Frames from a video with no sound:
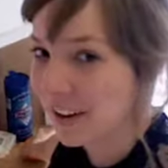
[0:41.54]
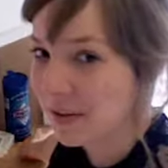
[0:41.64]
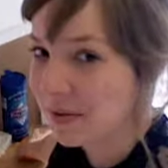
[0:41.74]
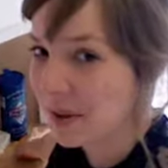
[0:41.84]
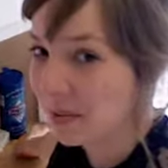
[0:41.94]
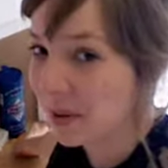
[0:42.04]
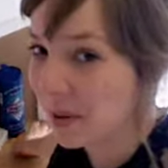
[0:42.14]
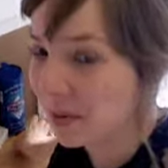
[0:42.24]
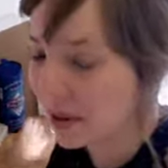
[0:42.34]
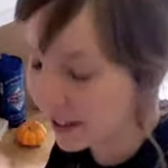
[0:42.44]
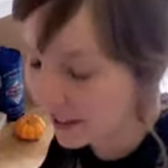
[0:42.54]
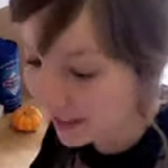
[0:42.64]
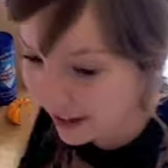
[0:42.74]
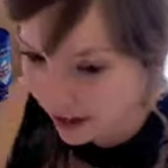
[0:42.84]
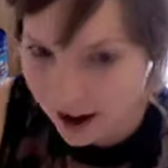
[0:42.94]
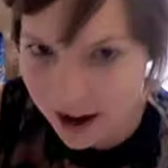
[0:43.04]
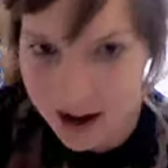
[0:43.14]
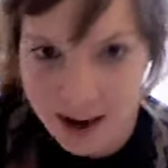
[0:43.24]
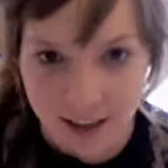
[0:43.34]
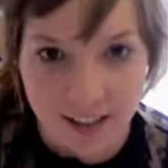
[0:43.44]
it would be appropriate.
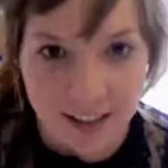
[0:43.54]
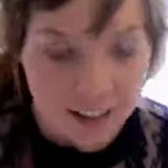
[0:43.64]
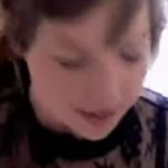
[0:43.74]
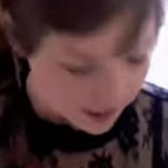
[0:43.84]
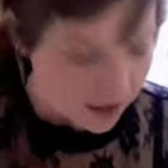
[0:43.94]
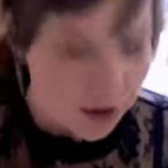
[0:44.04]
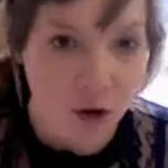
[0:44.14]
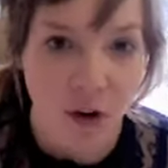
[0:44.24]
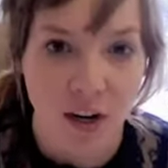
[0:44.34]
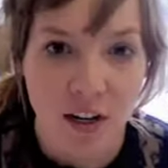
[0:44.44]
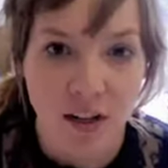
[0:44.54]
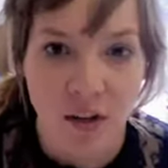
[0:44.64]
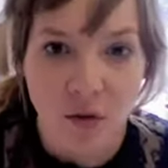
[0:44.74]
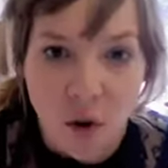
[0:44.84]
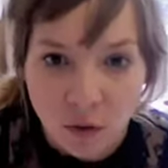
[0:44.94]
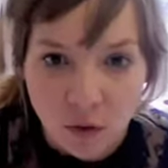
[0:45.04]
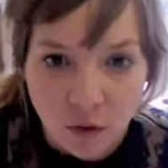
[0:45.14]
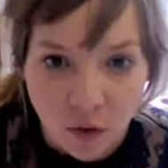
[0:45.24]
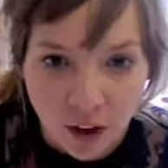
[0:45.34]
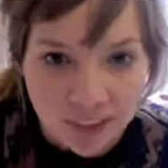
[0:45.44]
And the ingredients you voted
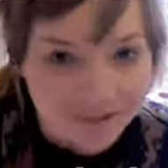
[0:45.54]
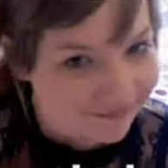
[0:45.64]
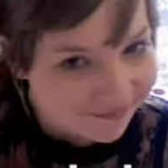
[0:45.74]
for: